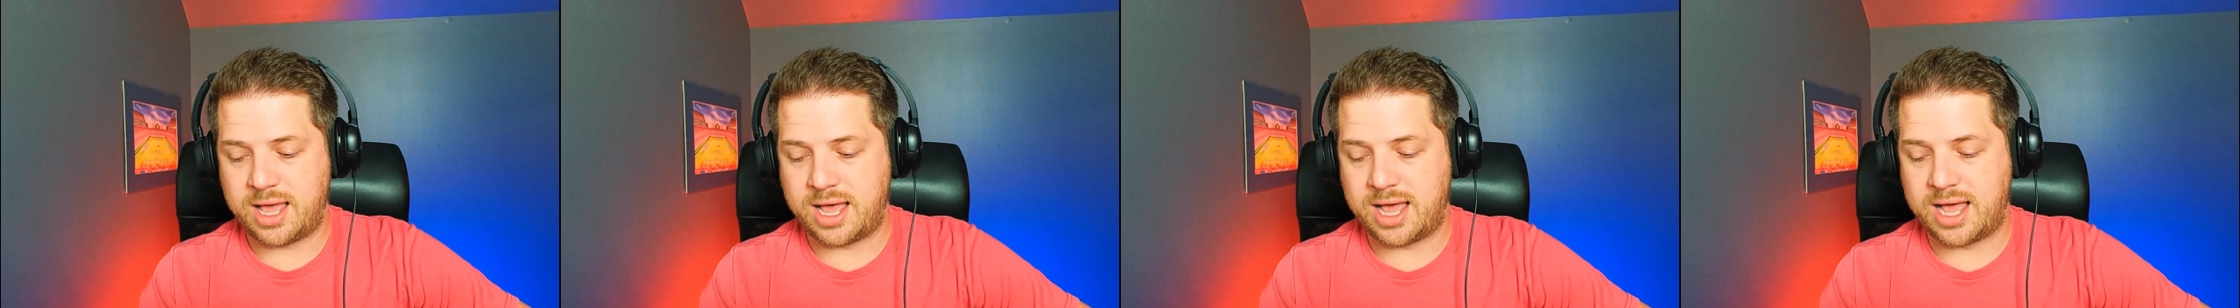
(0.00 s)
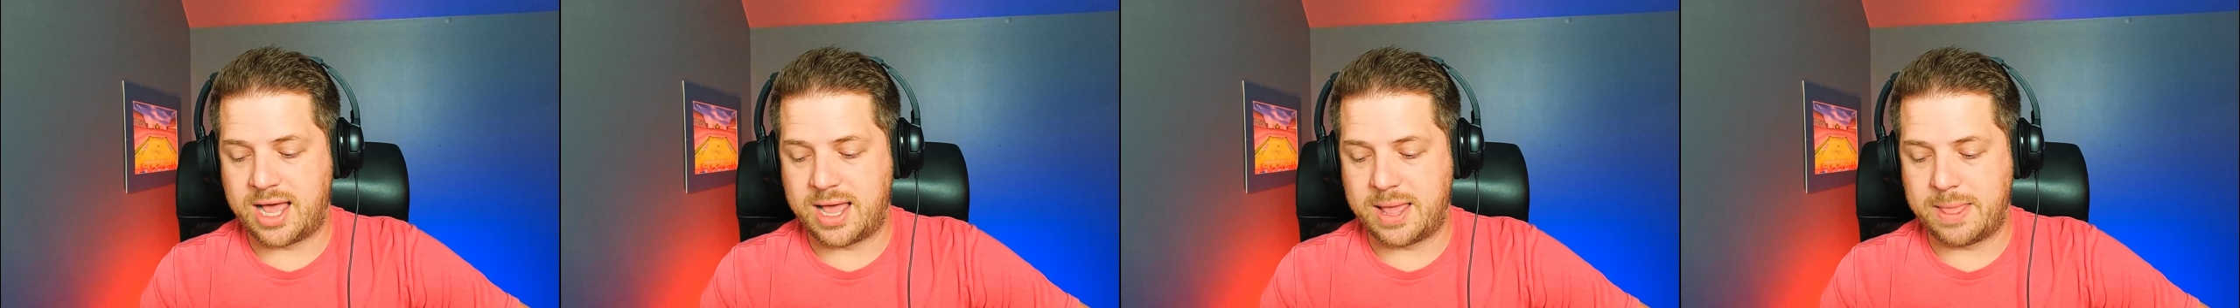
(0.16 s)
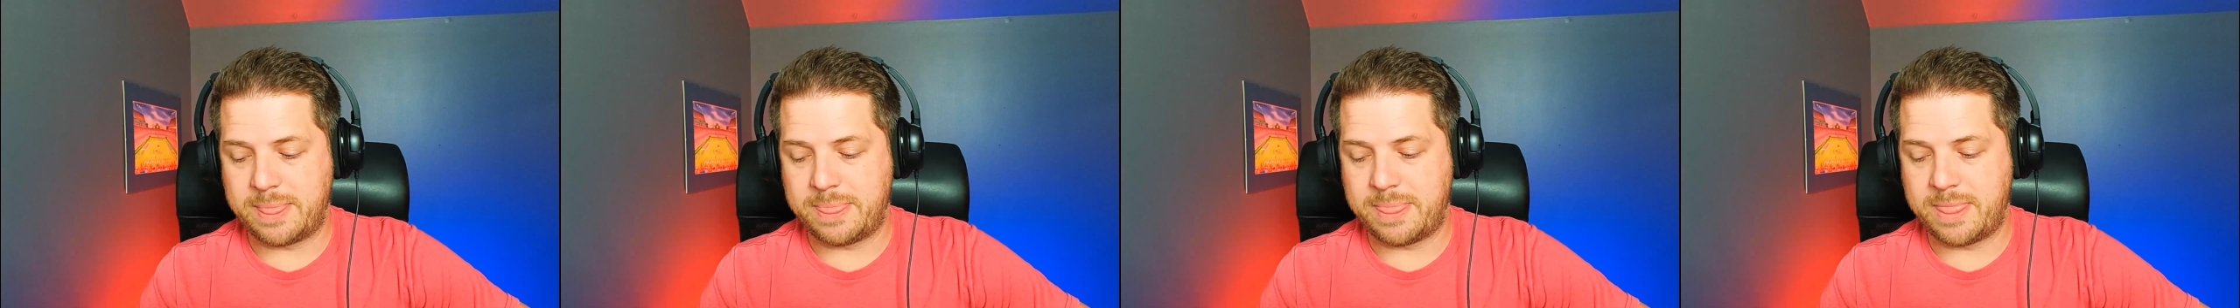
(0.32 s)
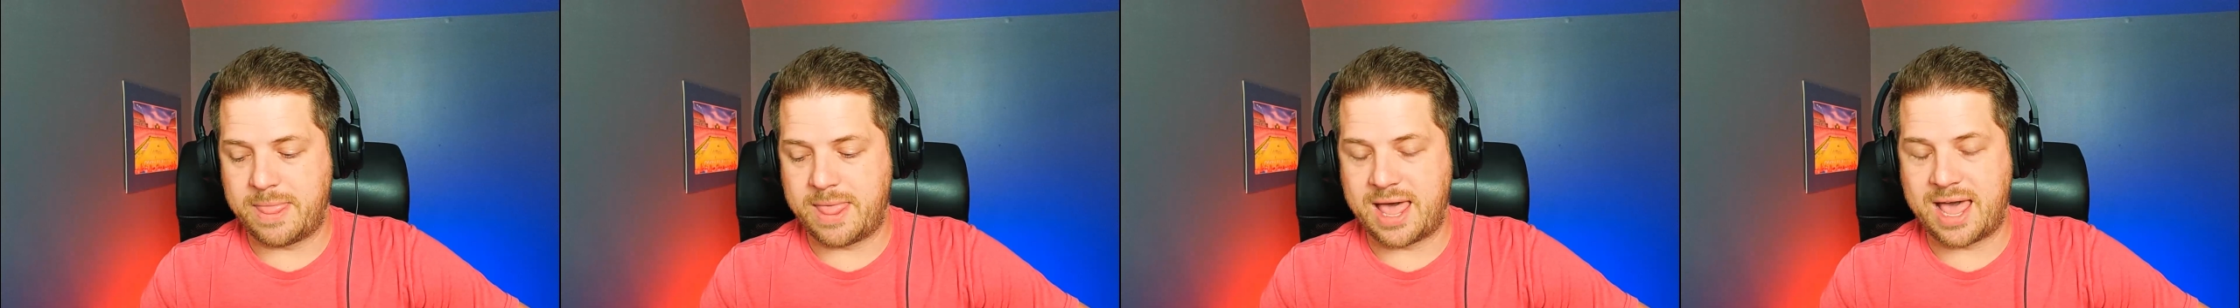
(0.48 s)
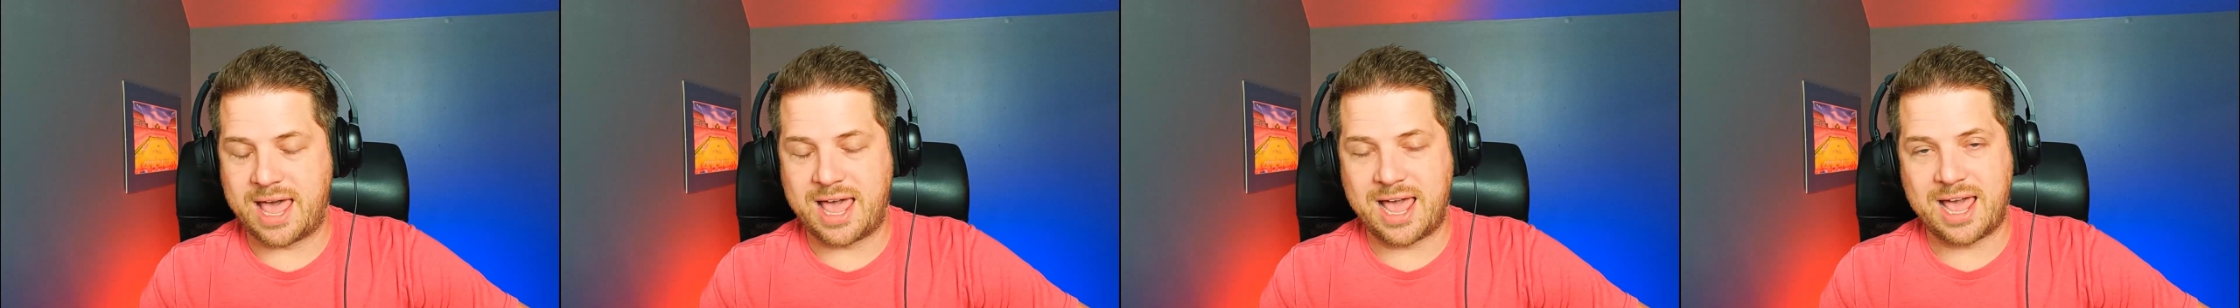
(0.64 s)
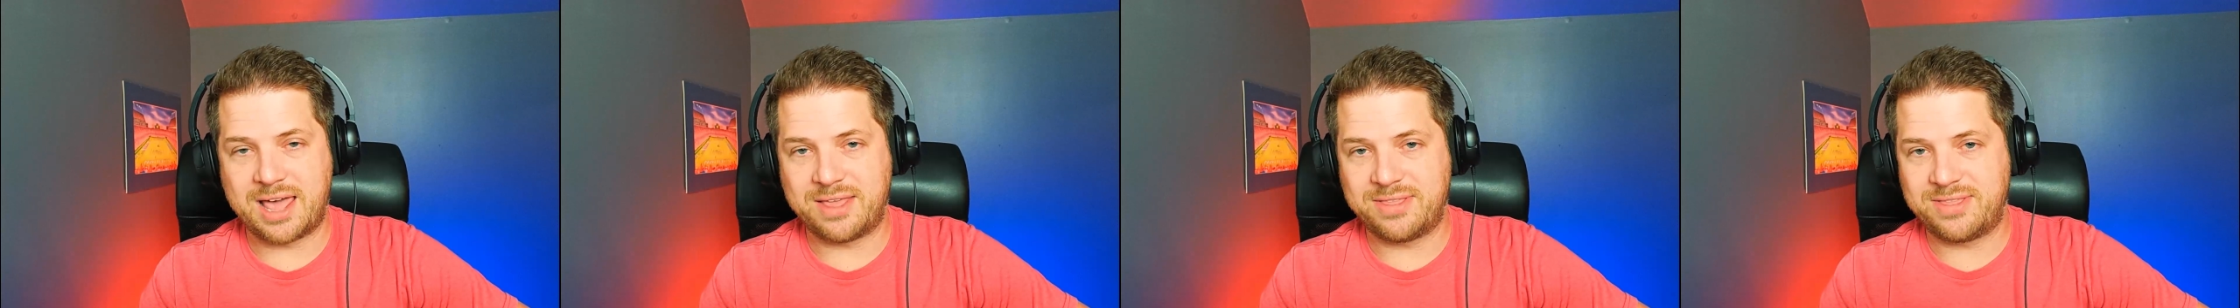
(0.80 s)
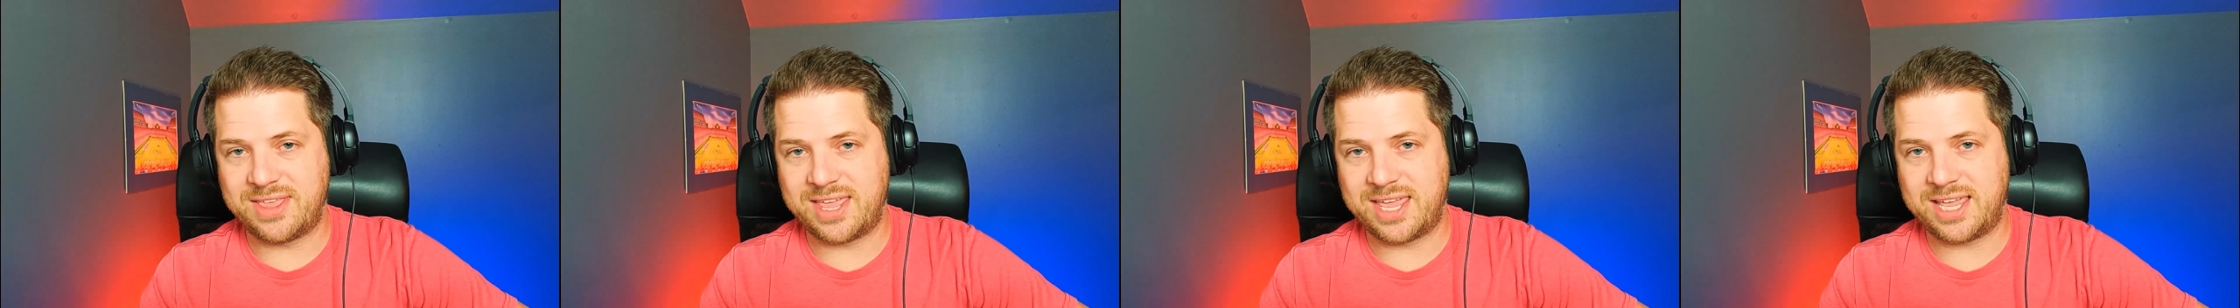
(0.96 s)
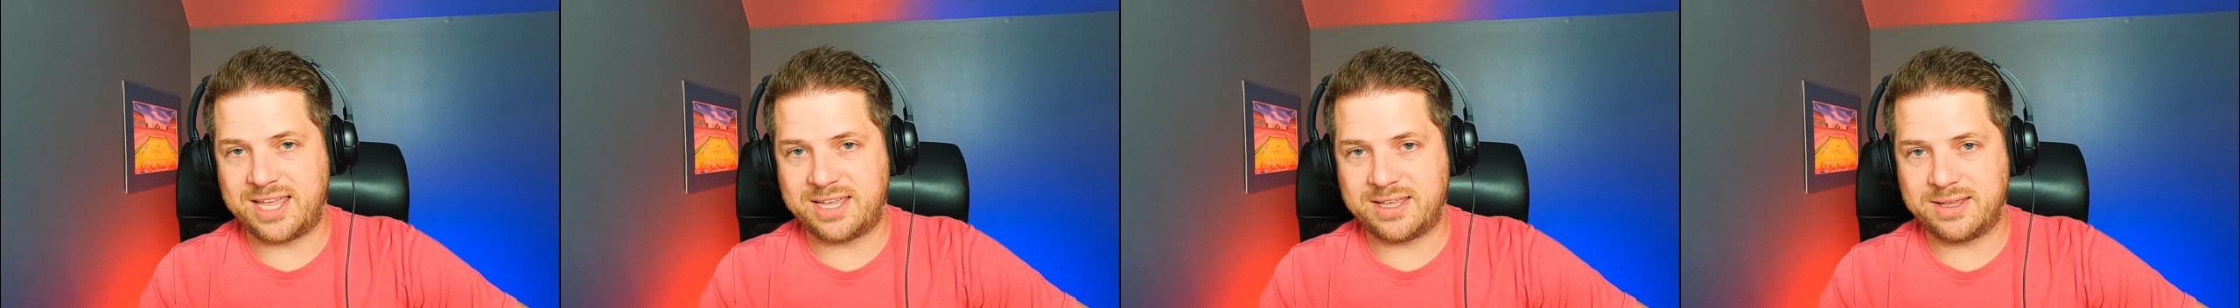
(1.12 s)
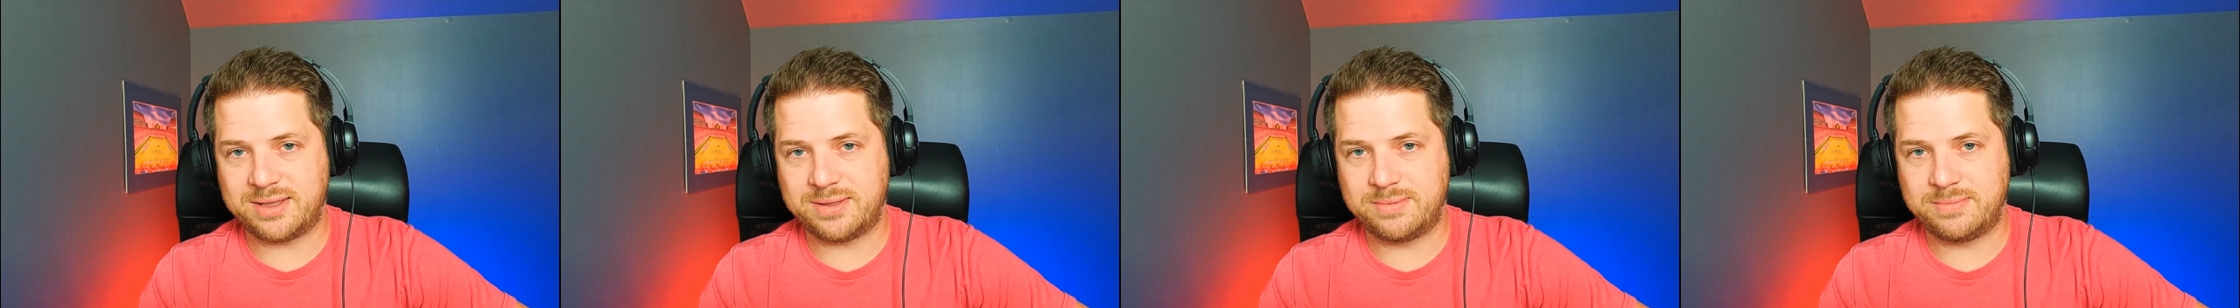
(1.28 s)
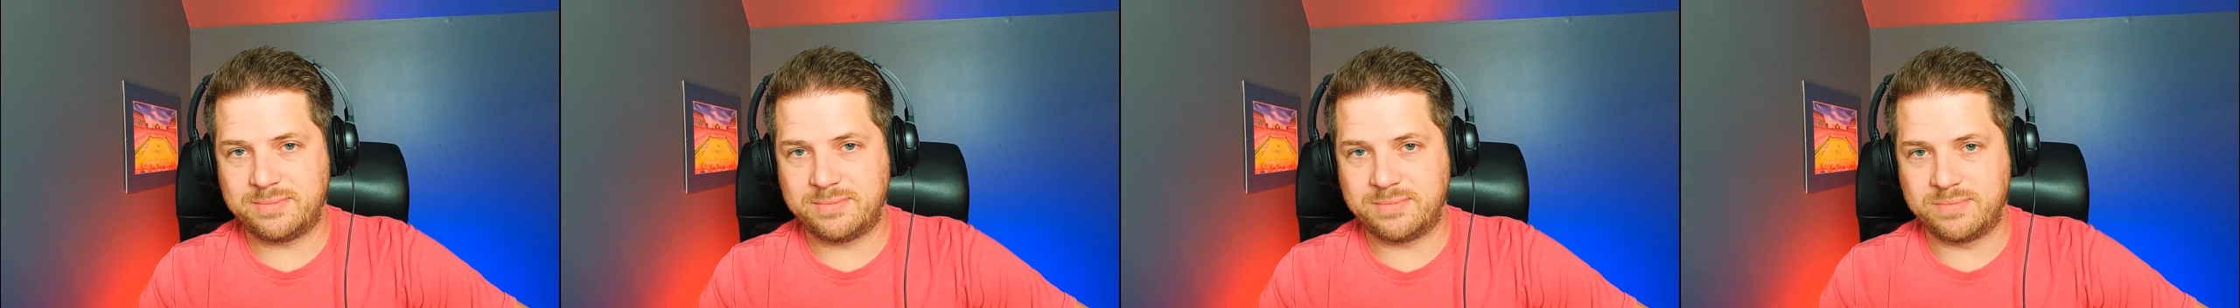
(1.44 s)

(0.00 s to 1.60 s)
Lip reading: I think